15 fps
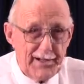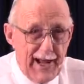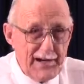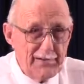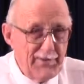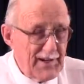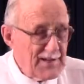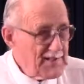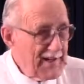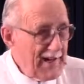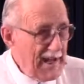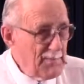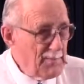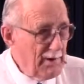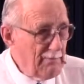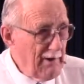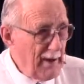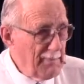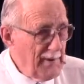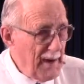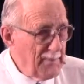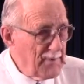And an Adventist
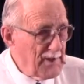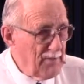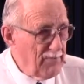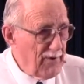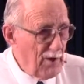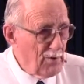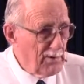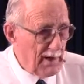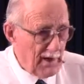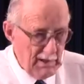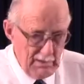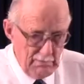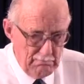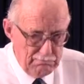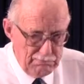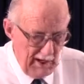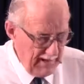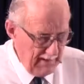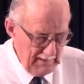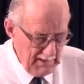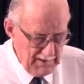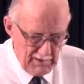layman rang me up on the phone, and he
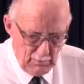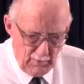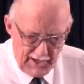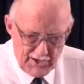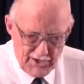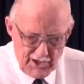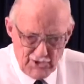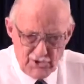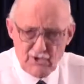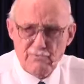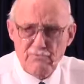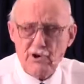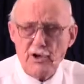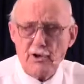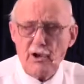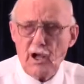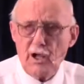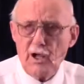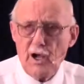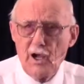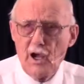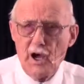said, "Brother," he said, "what is this you've
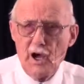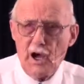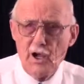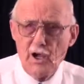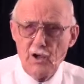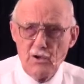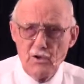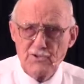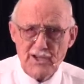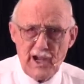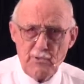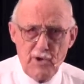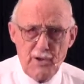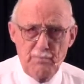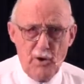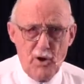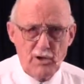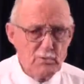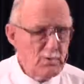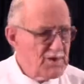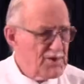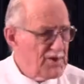written? You say we're
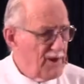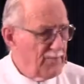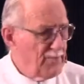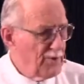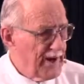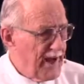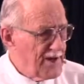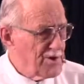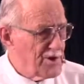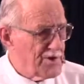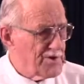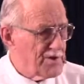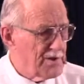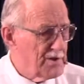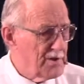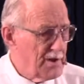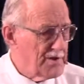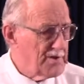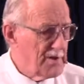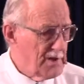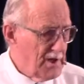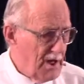born with sinful natures."
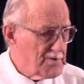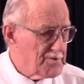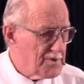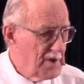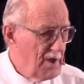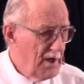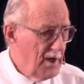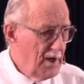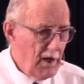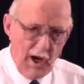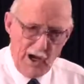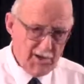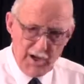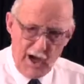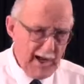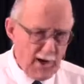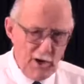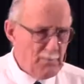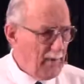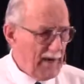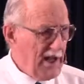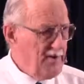I said, "Yes." "Yeah," I said,
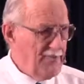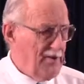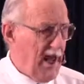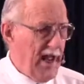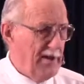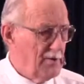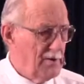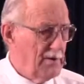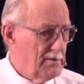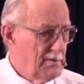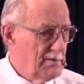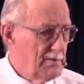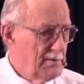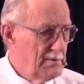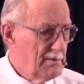"I don't believe that."